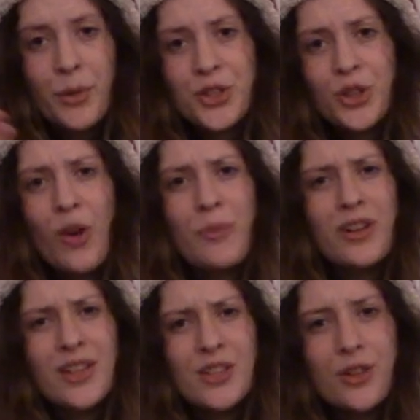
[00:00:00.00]
But you know,
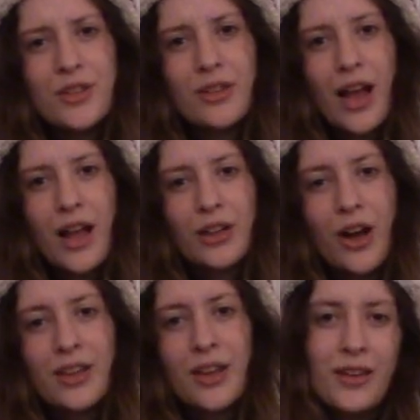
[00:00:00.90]
Americans also lie a
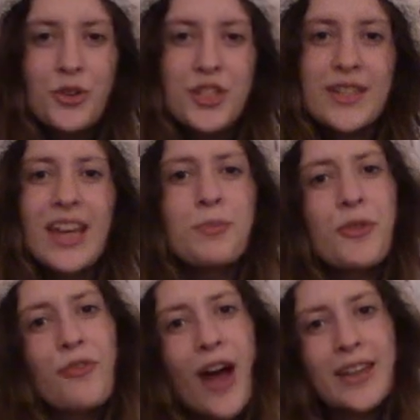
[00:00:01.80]
lot. You just can't
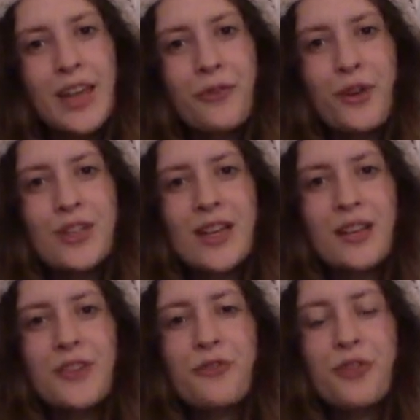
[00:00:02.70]
be fine if you're
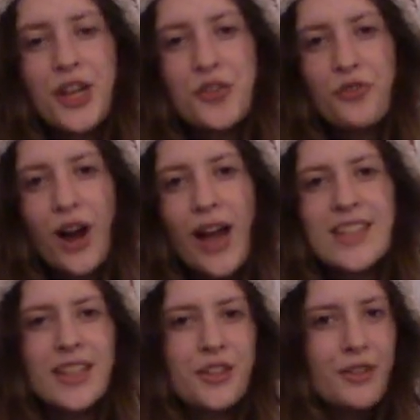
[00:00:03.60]
selling french fries
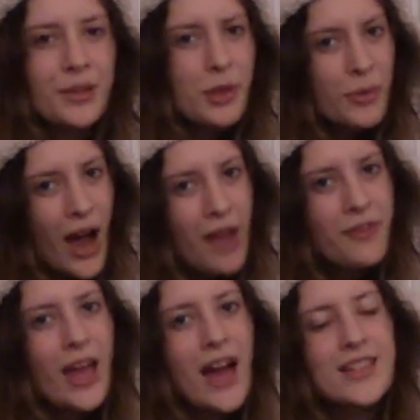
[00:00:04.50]
at a random
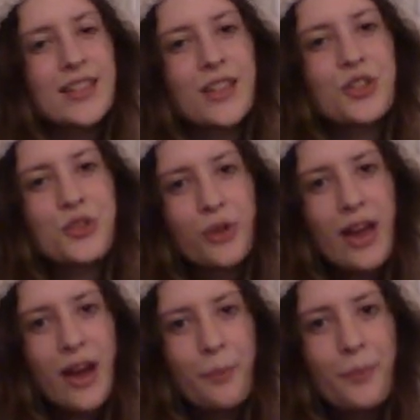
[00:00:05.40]
highway exit at 2
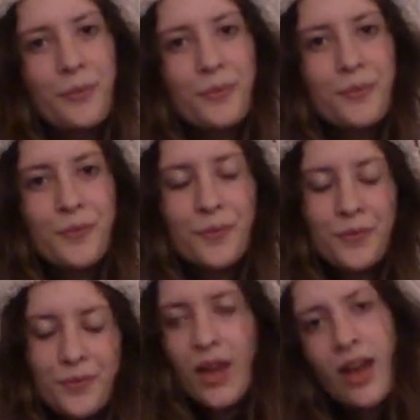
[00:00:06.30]
am.
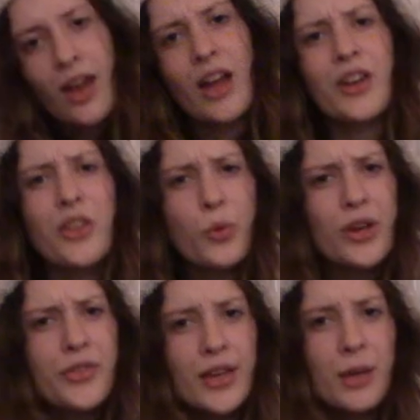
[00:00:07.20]
Another
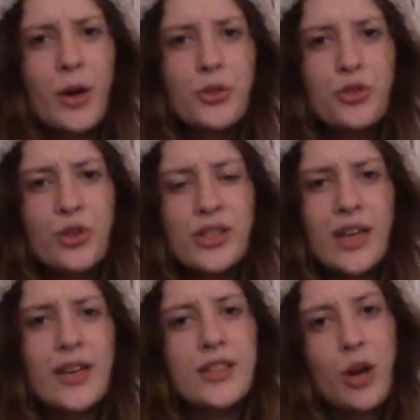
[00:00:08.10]
weird thing about USA
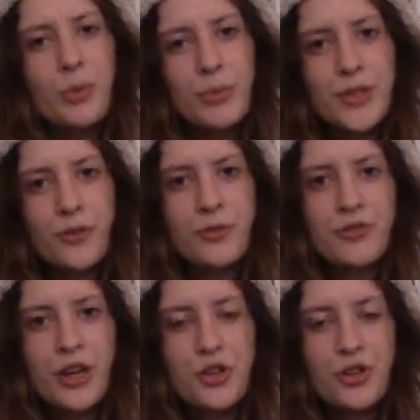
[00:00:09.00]
is compliments from
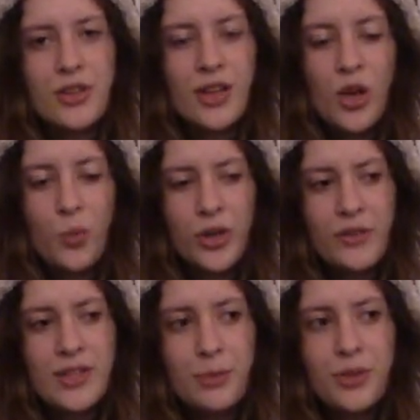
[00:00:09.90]
strangers.
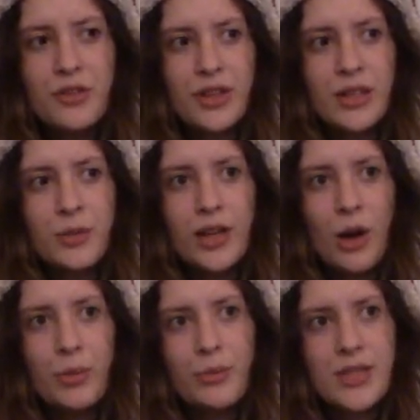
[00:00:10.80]
Whenever somebody randomly
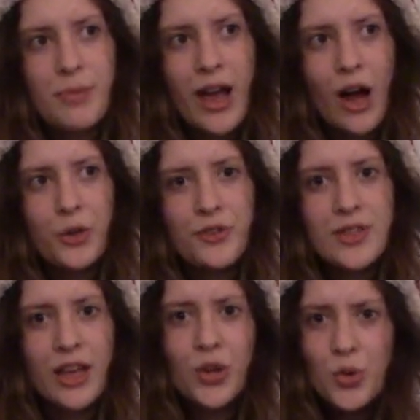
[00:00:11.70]
compliments my
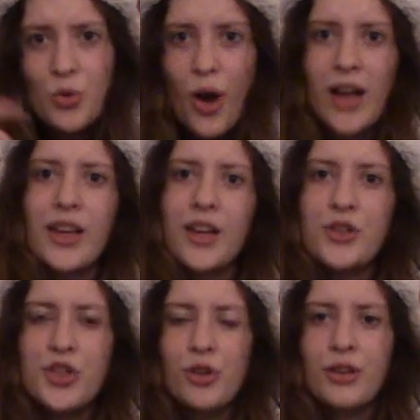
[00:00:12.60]
outfits, like, oh, I like
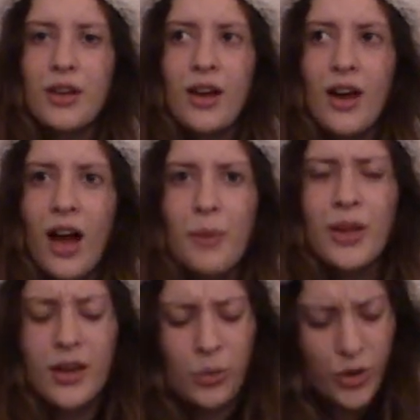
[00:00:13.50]
your shirt, I'm
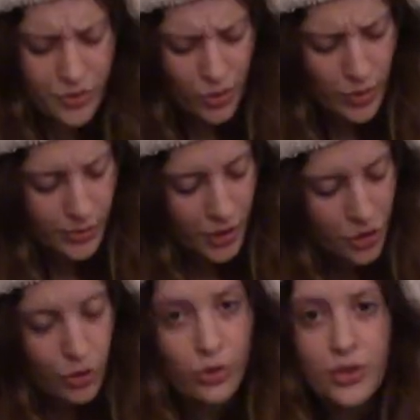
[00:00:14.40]
like, what's wrong with my
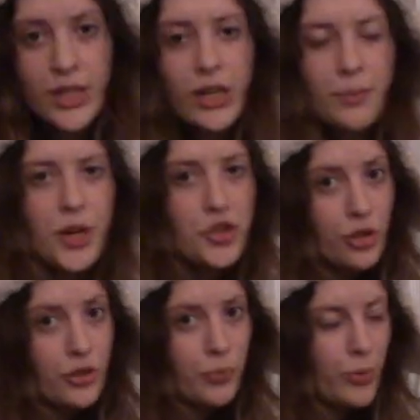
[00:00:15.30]
shirt? Don't stare at my
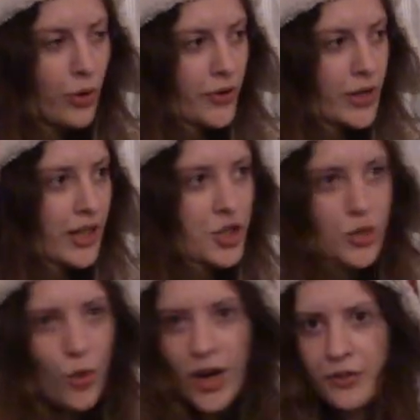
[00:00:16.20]
shirt, you pervert, and
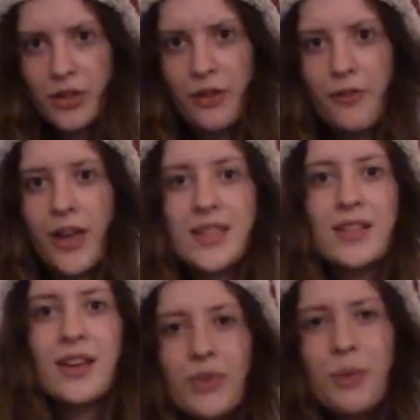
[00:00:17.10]
just walk away really fast.
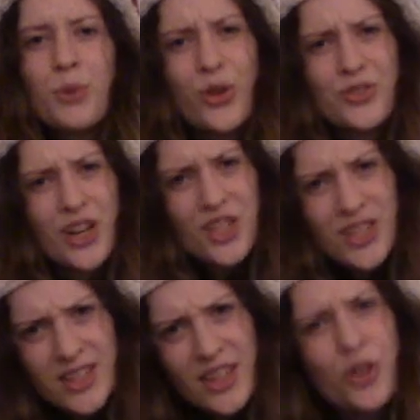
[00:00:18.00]
Because
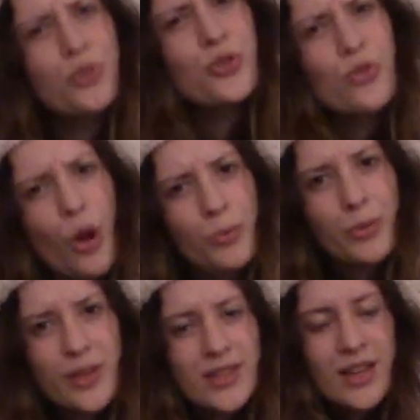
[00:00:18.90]
Russians, they don't do
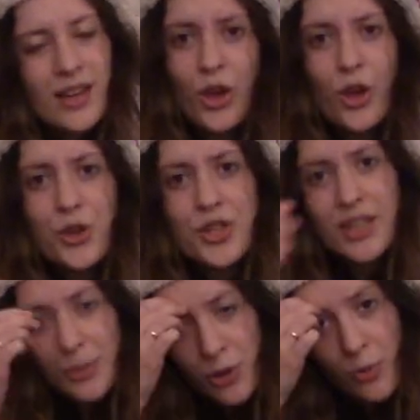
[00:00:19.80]
compliments. You
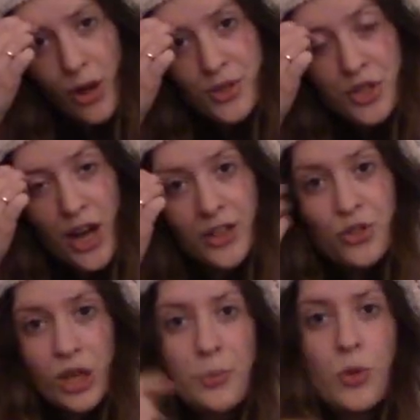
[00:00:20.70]
just keep your mouth shut
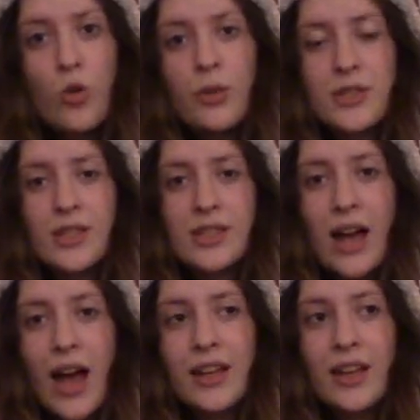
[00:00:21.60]
to keep the worms
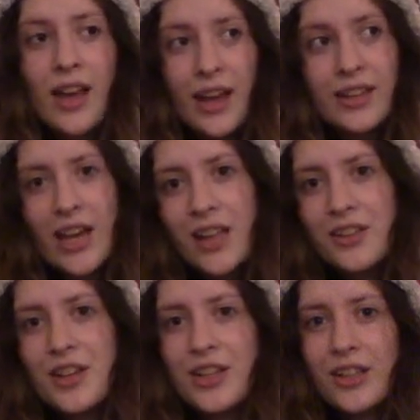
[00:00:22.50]
inside, and
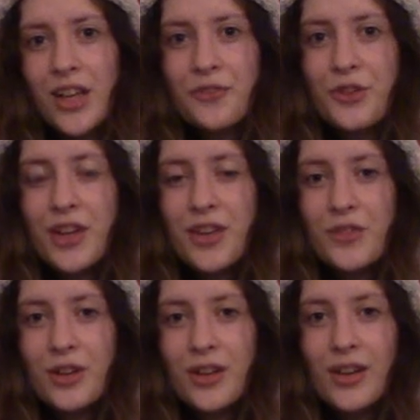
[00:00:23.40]
calories are not free
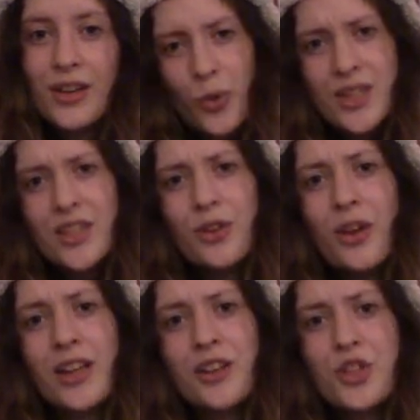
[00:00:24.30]
either. Wasting
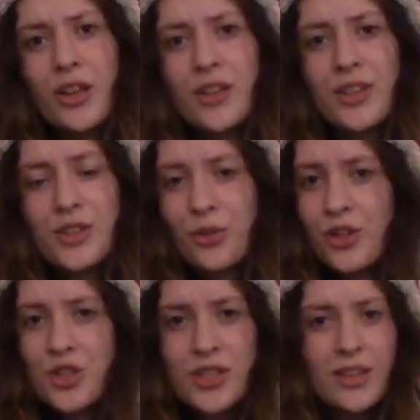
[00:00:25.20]
your energy like this, you
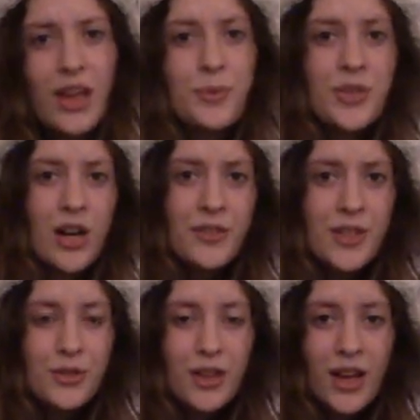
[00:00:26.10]
can just end up
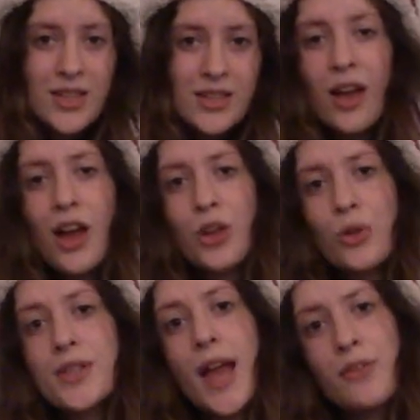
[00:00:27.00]
starving to death. And
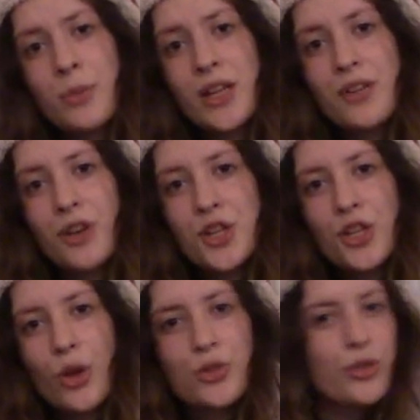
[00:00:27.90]
also, everybody in
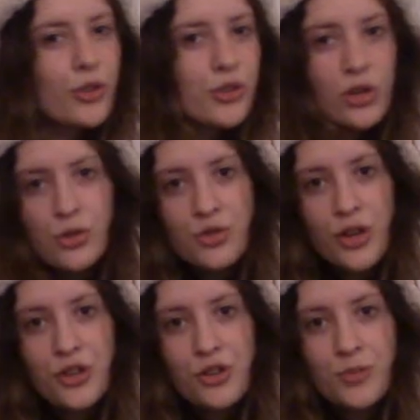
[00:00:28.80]
Russia knows you don't talk to
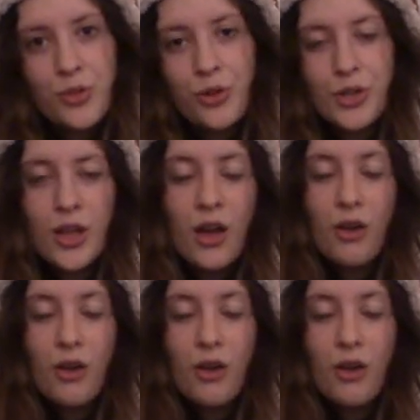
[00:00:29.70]
strangers because